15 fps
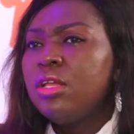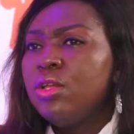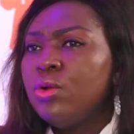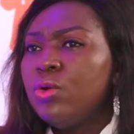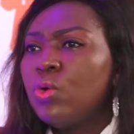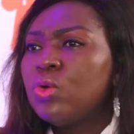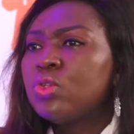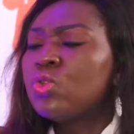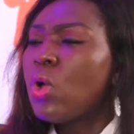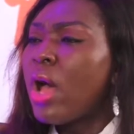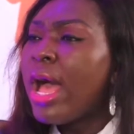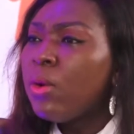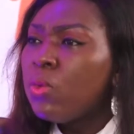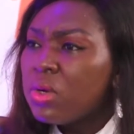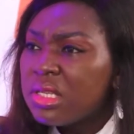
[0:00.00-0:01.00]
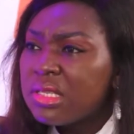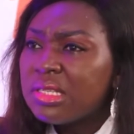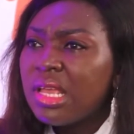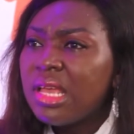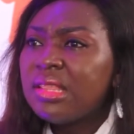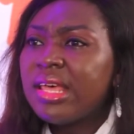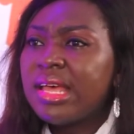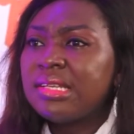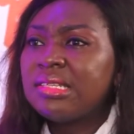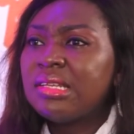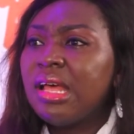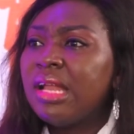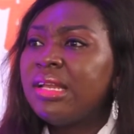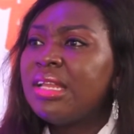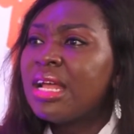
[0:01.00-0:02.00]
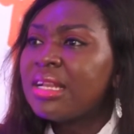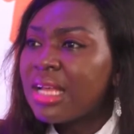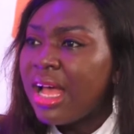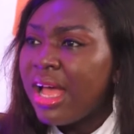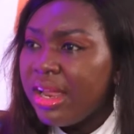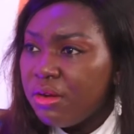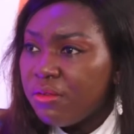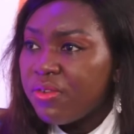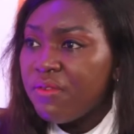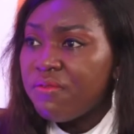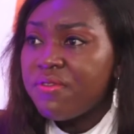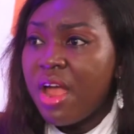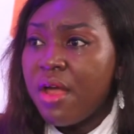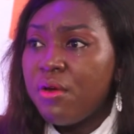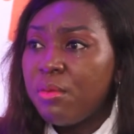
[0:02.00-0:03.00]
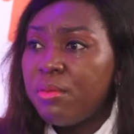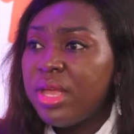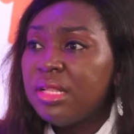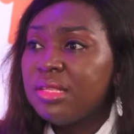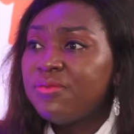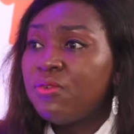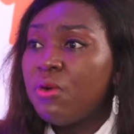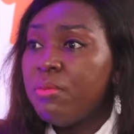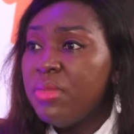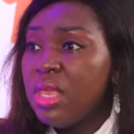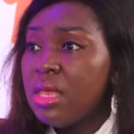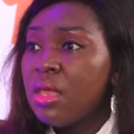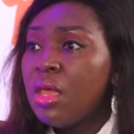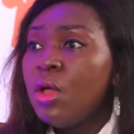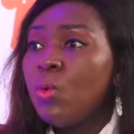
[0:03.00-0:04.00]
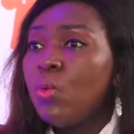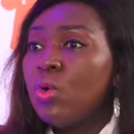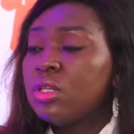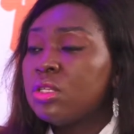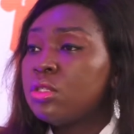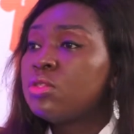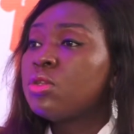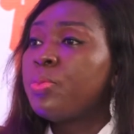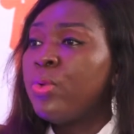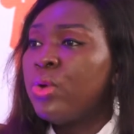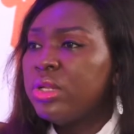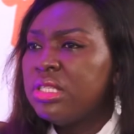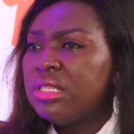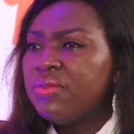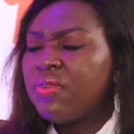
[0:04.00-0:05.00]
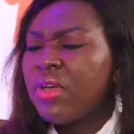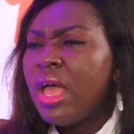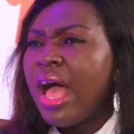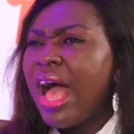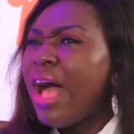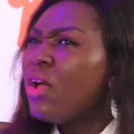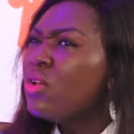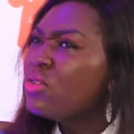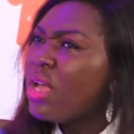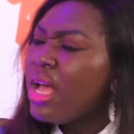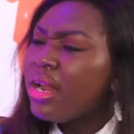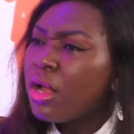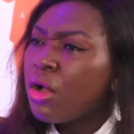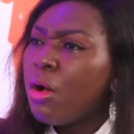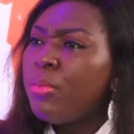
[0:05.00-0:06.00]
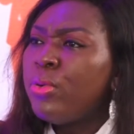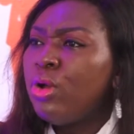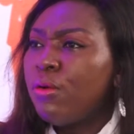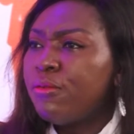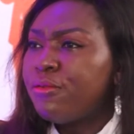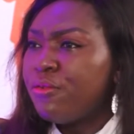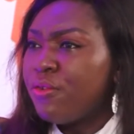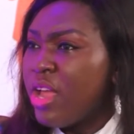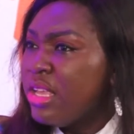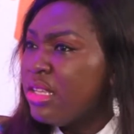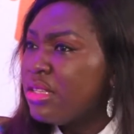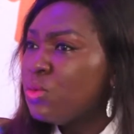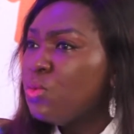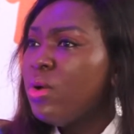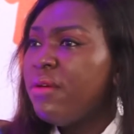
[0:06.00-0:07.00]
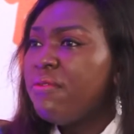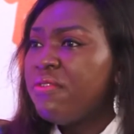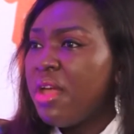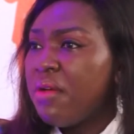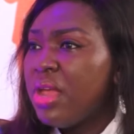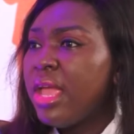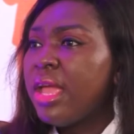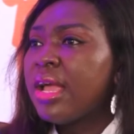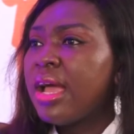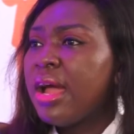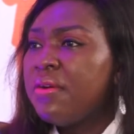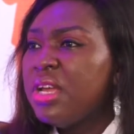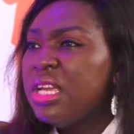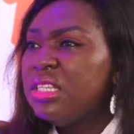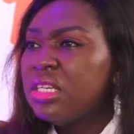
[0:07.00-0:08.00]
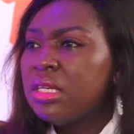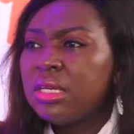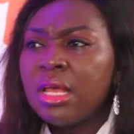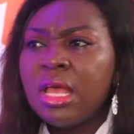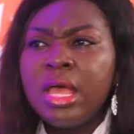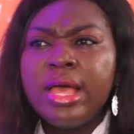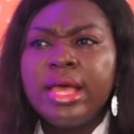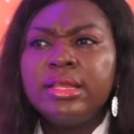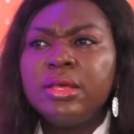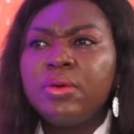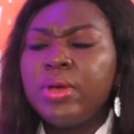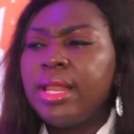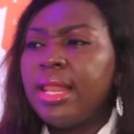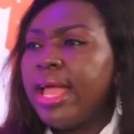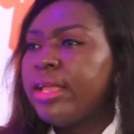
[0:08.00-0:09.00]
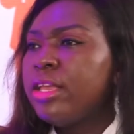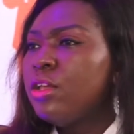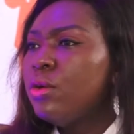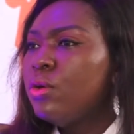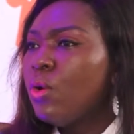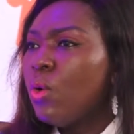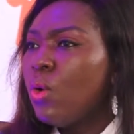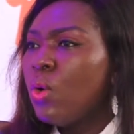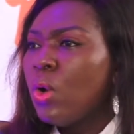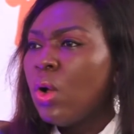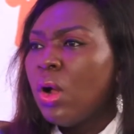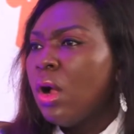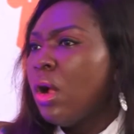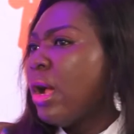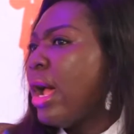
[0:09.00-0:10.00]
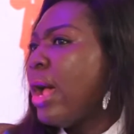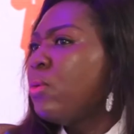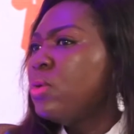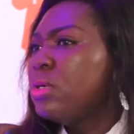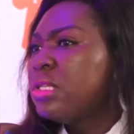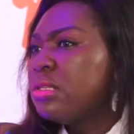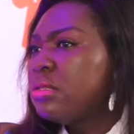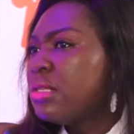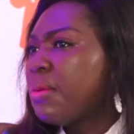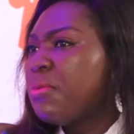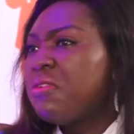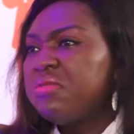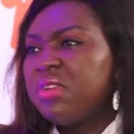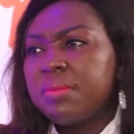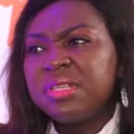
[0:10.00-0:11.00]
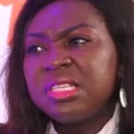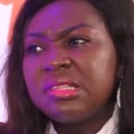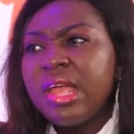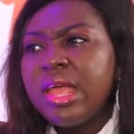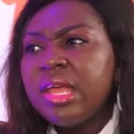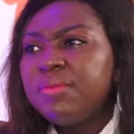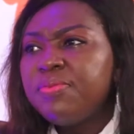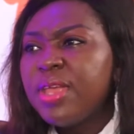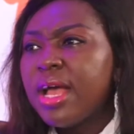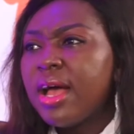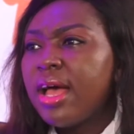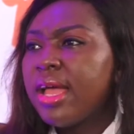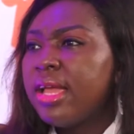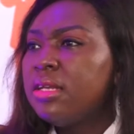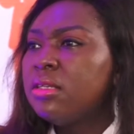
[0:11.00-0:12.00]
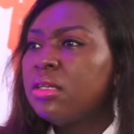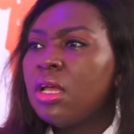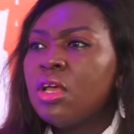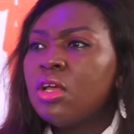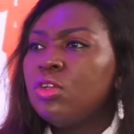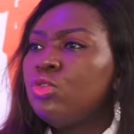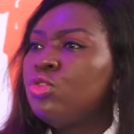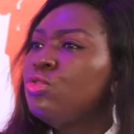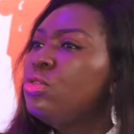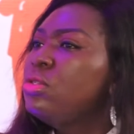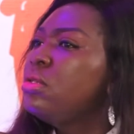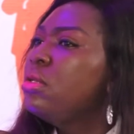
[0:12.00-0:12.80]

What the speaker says: You know, so I would say that that kind of environment for me was supportive. I also had a couple of friends who were very encouraging. They were like, you know, some of them stayed behind to